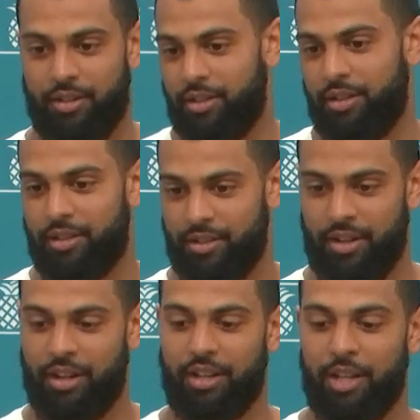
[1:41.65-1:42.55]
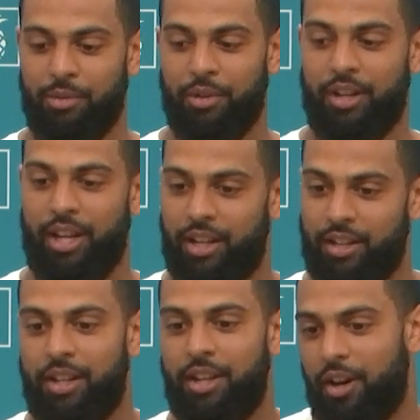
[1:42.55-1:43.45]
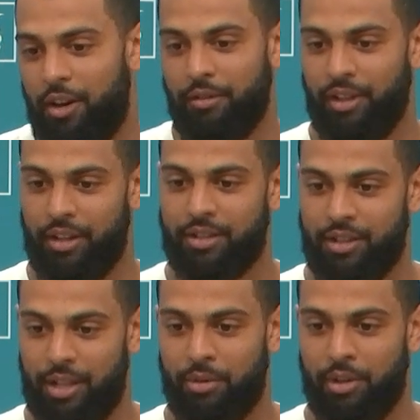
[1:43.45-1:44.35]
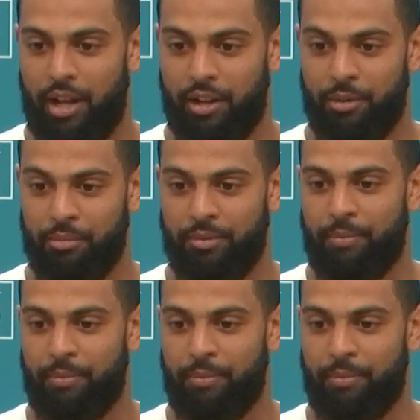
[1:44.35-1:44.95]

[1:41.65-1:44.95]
So just trying to keep doing that. Hopefully they'll keep relying on me.